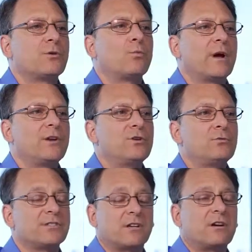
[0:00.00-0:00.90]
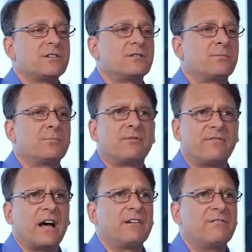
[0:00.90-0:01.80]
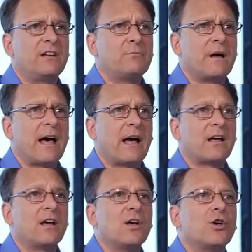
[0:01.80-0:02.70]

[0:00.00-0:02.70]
that when you, as a customer, provide feedback,